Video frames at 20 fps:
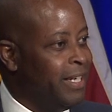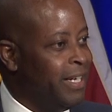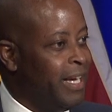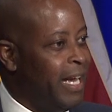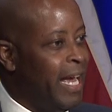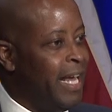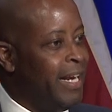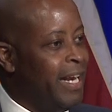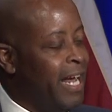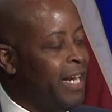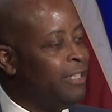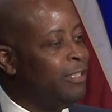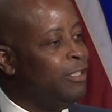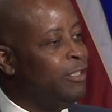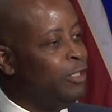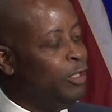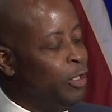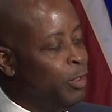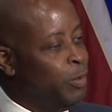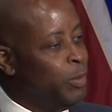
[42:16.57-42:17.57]
And that
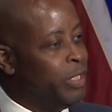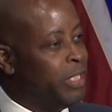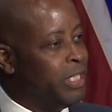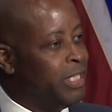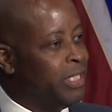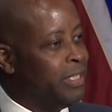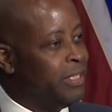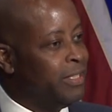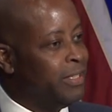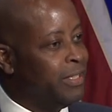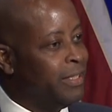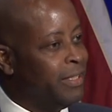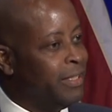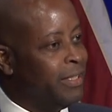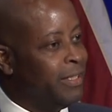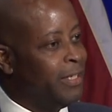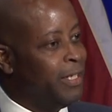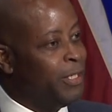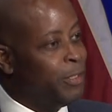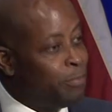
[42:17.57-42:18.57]
conclusion
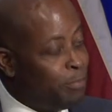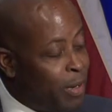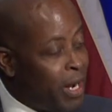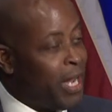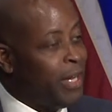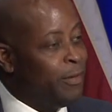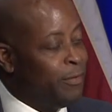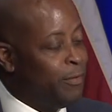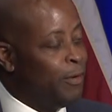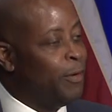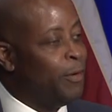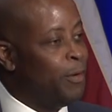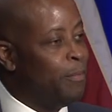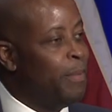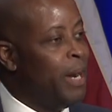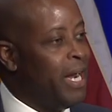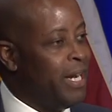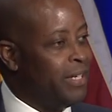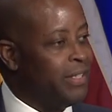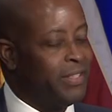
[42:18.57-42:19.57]
is part of our
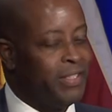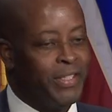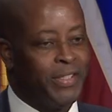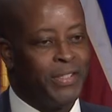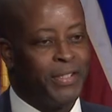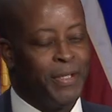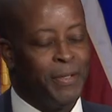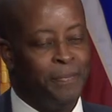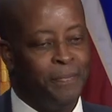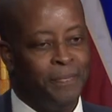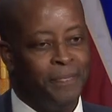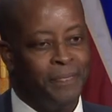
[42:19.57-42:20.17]
bias system,